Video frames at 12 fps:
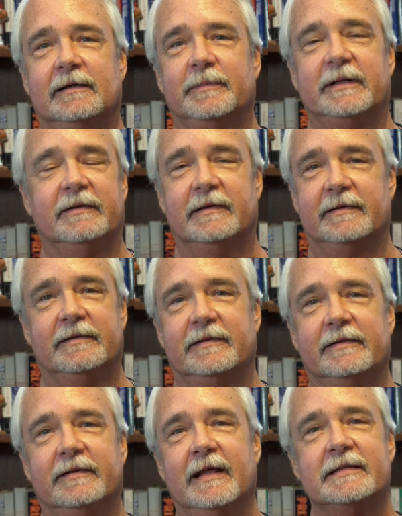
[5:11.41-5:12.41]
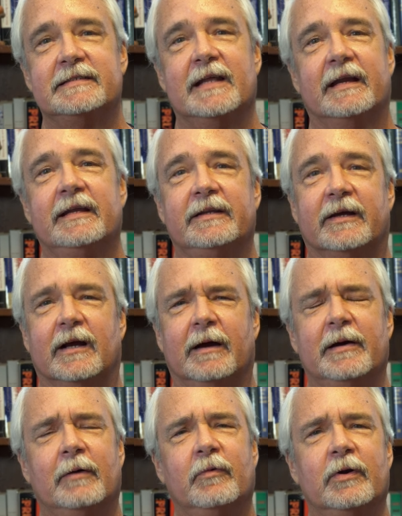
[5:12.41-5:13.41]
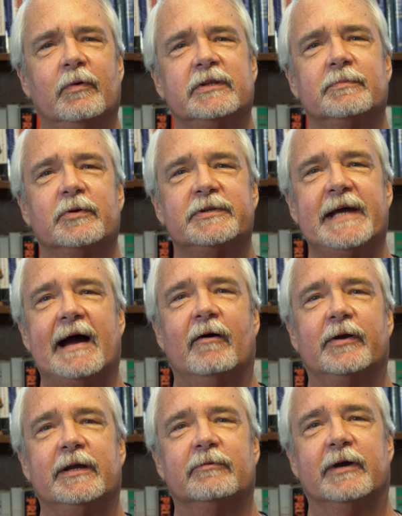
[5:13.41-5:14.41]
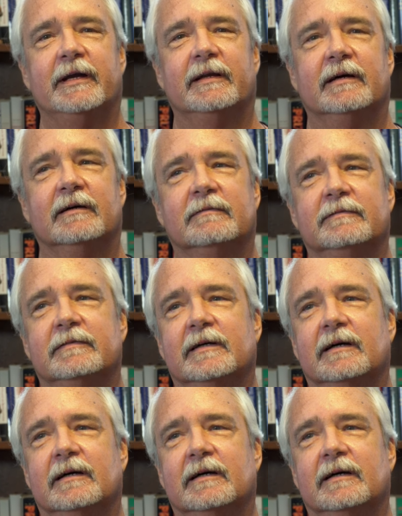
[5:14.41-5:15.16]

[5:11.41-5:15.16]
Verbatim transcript: I mean, that's not in there. I, I, wonder what the mortality rate of,